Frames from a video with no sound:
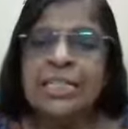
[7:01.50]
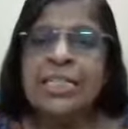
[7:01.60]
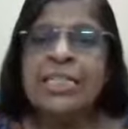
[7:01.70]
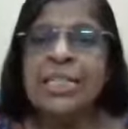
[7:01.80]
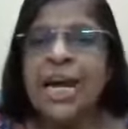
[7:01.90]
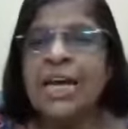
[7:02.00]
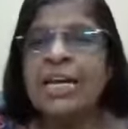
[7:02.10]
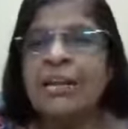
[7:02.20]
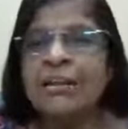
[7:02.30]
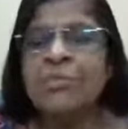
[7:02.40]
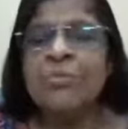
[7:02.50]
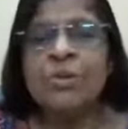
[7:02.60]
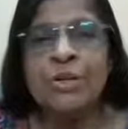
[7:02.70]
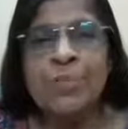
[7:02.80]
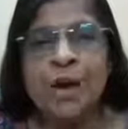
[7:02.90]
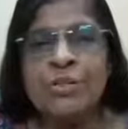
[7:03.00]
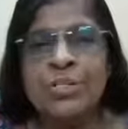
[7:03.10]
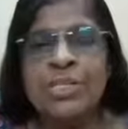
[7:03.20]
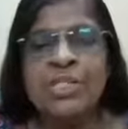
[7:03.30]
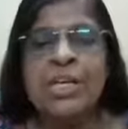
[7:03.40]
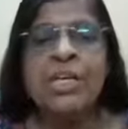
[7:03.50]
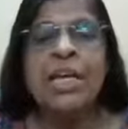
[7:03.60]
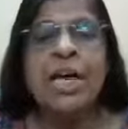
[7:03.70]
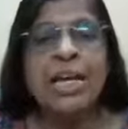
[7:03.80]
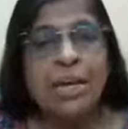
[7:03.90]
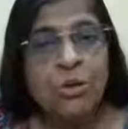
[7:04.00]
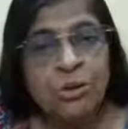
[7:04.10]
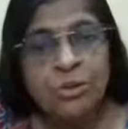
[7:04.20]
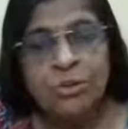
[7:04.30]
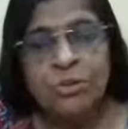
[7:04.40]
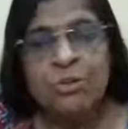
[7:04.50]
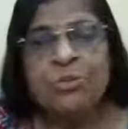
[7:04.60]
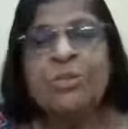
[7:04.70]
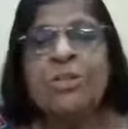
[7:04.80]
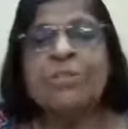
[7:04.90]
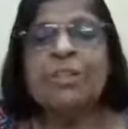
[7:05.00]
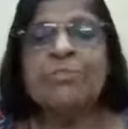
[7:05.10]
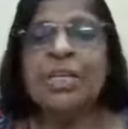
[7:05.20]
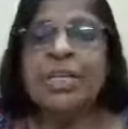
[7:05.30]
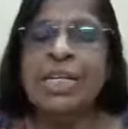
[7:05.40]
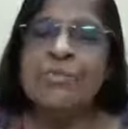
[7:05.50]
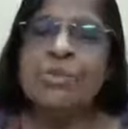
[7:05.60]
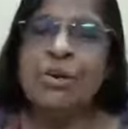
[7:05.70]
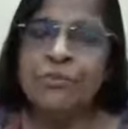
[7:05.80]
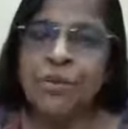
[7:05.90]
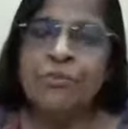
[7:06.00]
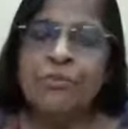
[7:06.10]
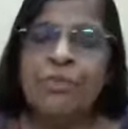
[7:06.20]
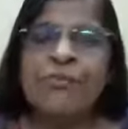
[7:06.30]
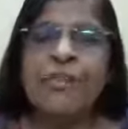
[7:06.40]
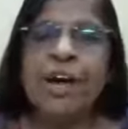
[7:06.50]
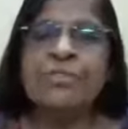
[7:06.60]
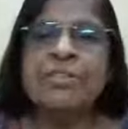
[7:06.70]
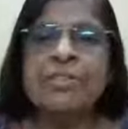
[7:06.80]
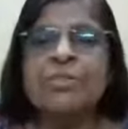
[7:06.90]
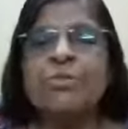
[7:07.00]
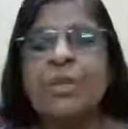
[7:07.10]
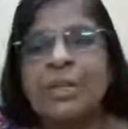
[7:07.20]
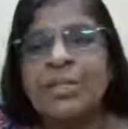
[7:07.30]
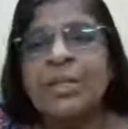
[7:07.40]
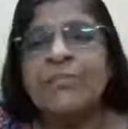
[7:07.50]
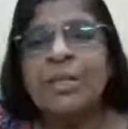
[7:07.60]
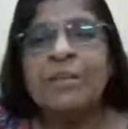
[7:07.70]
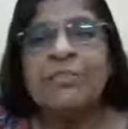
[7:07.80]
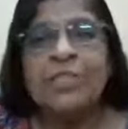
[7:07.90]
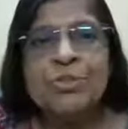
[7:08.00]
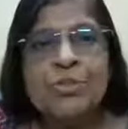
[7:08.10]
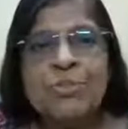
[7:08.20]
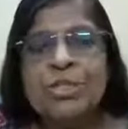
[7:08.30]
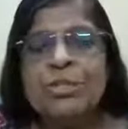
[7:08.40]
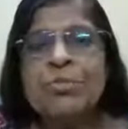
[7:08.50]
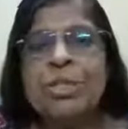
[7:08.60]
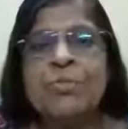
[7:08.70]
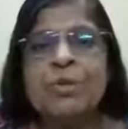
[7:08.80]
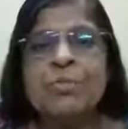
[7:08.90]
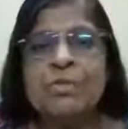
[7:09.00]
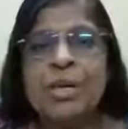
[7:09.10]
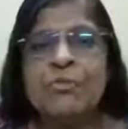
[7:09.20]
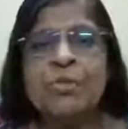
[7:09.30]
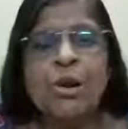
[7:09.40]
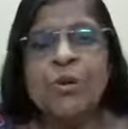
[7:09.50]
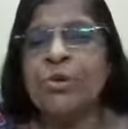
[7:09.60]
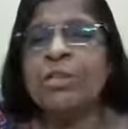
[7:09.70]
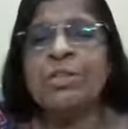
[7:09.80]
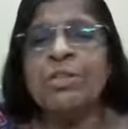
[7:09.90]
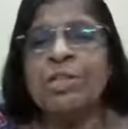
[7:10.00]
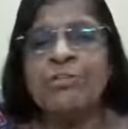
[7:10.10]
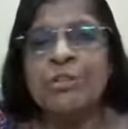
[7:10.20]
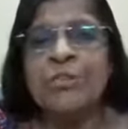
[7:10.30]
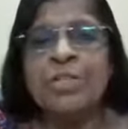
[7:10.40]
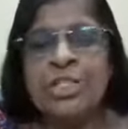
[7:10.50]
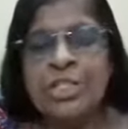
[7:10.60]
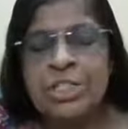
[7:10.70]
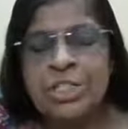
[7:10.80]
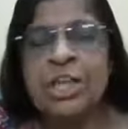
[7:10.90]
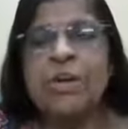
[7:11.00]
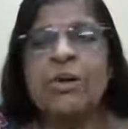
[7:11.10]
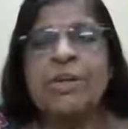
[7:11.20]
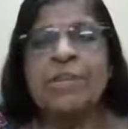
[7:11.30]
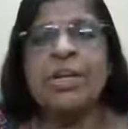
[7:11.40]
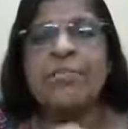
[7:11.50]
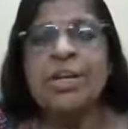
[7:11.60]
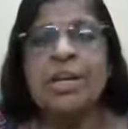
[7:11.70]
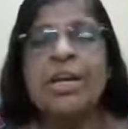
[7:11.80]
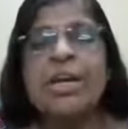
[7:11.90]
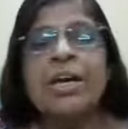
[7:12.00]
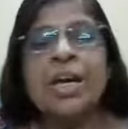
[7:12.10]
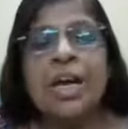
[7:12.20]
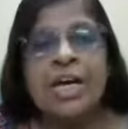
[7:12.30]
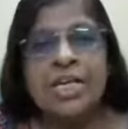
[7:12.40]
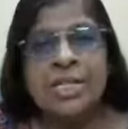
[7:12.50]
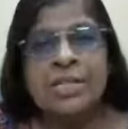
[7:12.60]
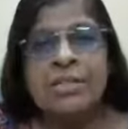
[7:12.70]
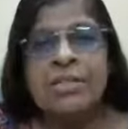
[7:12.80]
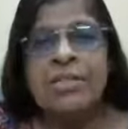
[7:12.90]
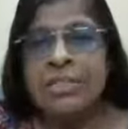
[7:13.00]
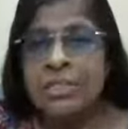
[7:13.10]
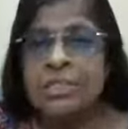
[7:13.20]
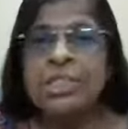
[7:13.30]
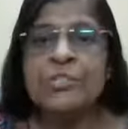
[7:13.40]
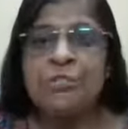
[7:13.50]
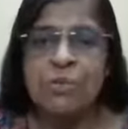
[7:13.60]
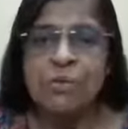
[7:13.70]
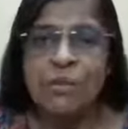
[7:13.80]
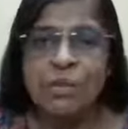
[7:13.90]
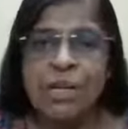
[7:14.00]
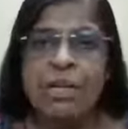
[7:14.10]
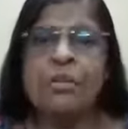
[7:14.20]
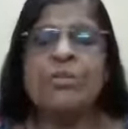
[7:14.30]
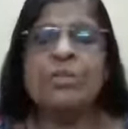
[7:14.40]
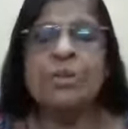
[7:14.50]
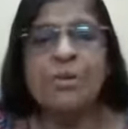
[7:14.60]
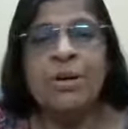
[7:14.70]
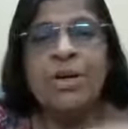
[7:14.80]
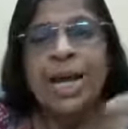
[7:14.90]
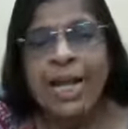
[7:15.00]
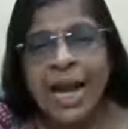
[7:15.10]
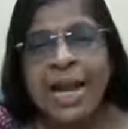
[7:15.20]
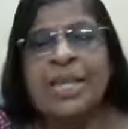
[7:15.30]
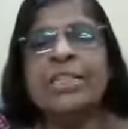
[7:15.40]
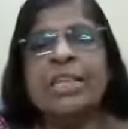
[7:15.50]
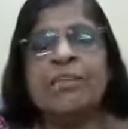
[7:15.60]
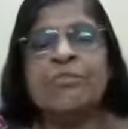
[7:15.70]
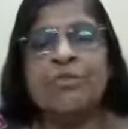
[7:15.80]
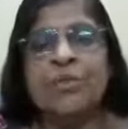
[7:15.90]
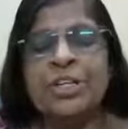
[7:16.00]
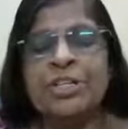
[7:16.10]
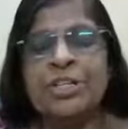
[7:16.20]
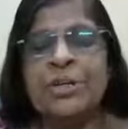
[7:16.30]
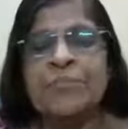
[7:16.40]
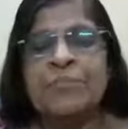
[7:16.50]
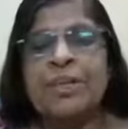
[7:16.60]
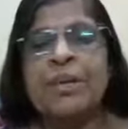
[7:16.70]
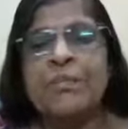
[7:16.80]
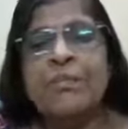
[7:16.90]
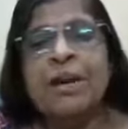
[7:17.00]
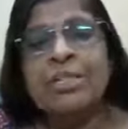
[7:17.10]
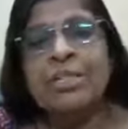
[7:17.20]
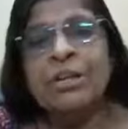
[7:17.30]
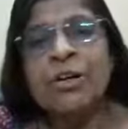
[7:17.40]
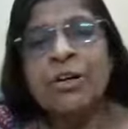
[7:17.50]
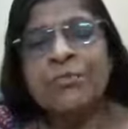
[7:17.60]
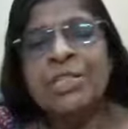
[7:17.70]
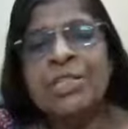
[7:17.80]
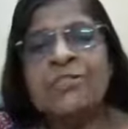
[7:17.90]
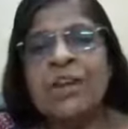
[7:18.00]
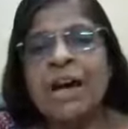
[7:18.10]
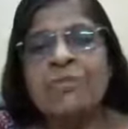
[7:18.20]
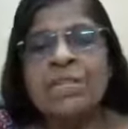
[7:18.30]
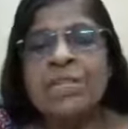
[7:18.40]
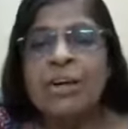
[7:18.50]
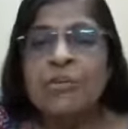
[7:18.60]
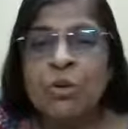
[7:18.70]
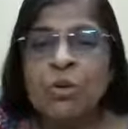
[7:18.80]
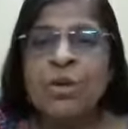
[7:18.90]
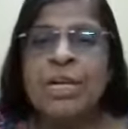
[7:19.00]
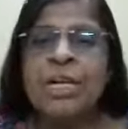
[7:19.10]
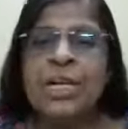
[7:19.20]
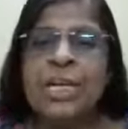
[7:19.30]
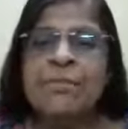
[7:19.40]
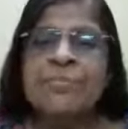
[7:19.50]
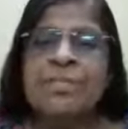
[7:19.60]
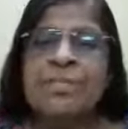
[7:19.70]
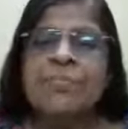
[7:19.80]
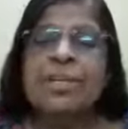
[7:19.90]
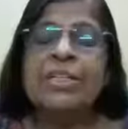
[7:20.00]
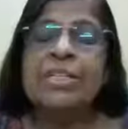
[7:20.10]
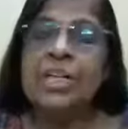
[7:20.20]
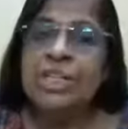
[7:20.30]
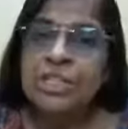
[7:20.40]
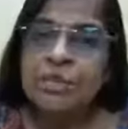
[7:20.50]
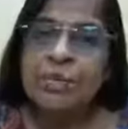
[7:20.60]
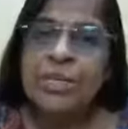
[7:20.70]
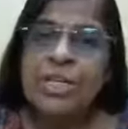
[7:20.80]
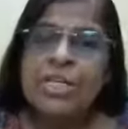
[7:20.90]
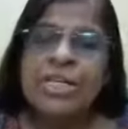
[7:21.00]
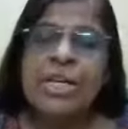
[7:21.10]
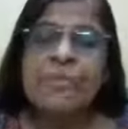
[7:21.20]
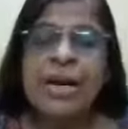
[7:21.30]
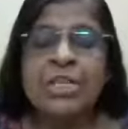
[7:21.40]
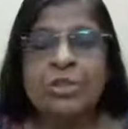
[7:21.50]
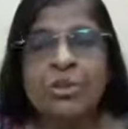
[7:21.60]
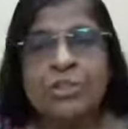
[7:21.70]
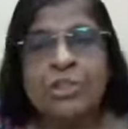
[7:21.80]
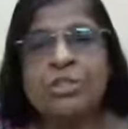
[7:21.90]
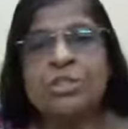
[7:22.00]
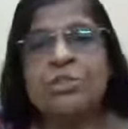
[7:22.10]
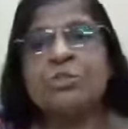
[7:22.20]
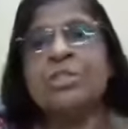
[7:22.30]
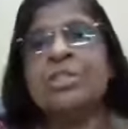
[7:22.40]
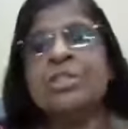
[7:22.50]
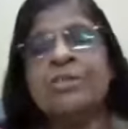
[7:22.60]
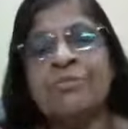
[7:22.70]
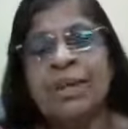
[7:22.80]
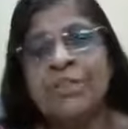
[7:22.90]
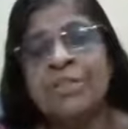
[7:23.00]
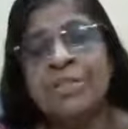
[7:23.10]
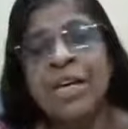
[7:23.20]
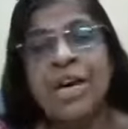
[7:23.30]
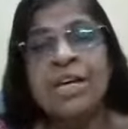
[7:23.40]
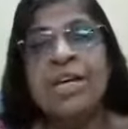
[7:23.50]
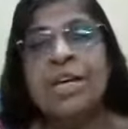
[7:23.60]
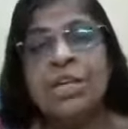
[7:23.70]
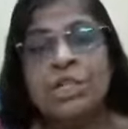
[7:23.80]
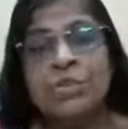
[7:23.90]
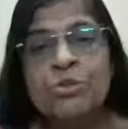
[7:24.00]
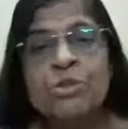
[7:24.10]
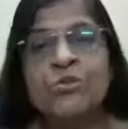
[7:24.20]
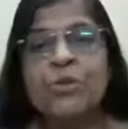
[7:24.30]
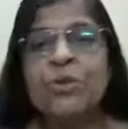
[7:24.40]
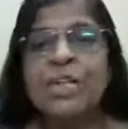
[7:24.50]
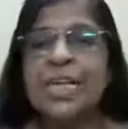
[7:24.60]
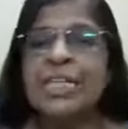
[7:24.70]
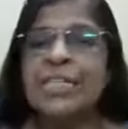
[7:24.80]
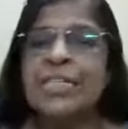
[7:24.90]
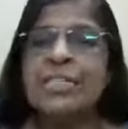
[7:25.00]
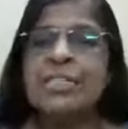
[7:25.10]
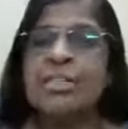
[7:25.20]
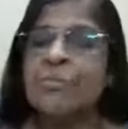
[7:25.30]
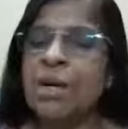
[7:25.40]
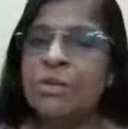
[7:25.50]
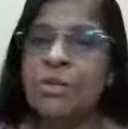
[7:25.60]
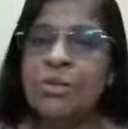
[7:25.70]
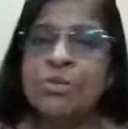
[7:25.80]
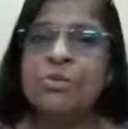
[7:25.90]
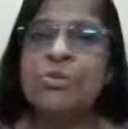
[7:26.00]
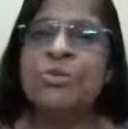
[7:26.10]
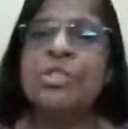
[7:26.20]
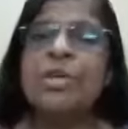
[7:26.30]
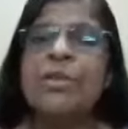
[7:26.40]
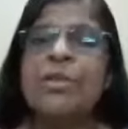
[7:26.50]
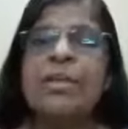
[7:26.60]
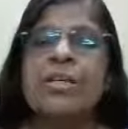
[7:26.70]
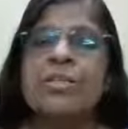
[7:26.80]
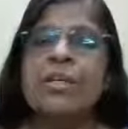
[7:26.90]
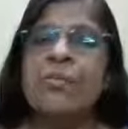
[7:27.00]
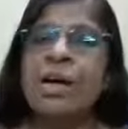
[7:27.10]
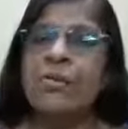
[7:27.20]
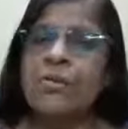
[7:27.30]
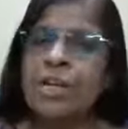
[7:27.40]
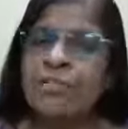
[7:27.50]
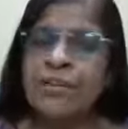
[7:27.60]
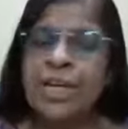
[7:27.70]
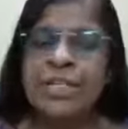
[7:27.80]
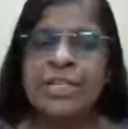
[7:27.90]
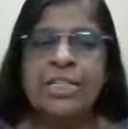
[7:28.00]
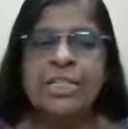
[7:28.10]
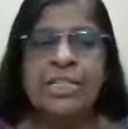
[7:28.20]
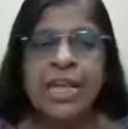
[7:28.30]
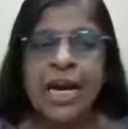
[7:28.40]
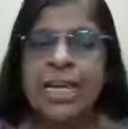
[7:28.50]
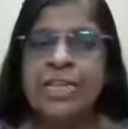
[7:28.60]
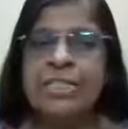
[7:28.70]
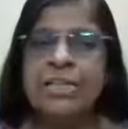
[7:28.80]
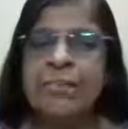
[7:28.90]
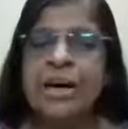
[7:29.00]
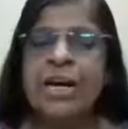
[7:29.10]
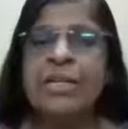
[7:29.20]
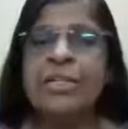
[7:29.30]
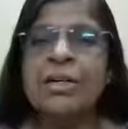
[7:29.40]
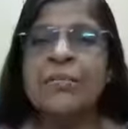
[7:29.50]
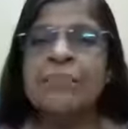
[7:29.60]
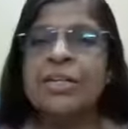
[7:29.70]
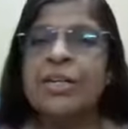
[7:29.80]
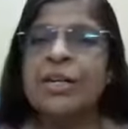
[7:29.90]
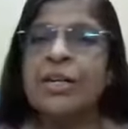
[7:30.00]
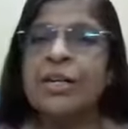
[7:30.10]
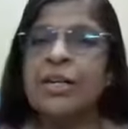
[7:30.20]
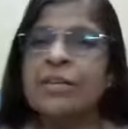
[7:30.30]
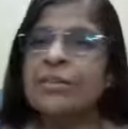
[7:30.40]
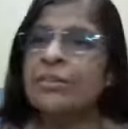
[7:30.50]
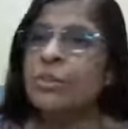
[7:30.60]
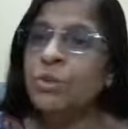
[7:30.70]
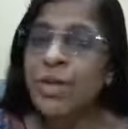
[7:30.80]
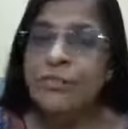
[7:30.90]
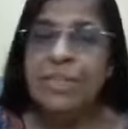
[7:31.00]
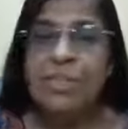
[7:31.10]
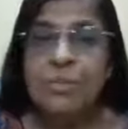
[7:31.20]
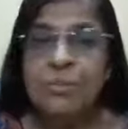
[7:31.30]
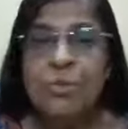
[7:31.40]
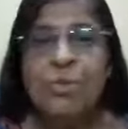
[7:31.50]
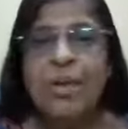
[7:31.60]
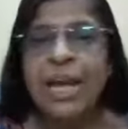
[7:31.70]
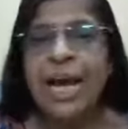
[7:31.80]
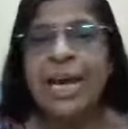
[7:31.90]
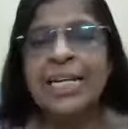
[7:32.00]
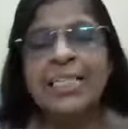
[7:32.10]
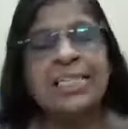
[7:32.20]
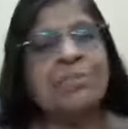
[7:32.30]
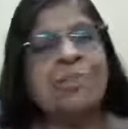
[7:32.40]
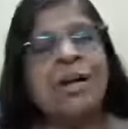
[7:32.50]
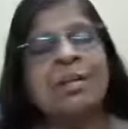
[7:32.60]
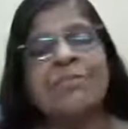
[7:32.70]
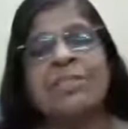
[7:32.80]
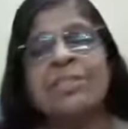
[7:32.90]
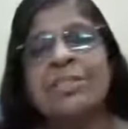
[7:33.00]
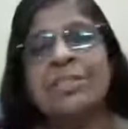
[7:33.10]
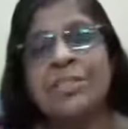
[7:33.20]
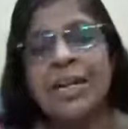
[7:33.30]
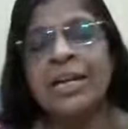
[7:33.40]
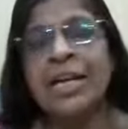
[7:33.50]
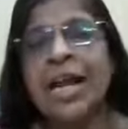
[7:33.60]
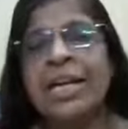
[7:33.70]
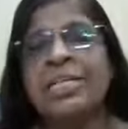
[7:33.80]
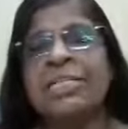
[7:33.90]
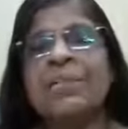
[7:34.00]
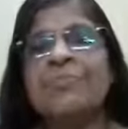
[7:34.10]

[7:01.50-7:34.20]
they try and learn more about it. And I also do give them the names of the few flowers to learn, which may be suitable to them. Though all the information is still not available, as researchers from all over the world are adding the information. But a lot of these flowers have local names. There are stories, there are mythological stories. Some flowers are used for deities, some are not used. Some are only fragrant in the night, some are loving the moonlight, some are loving the sunlight.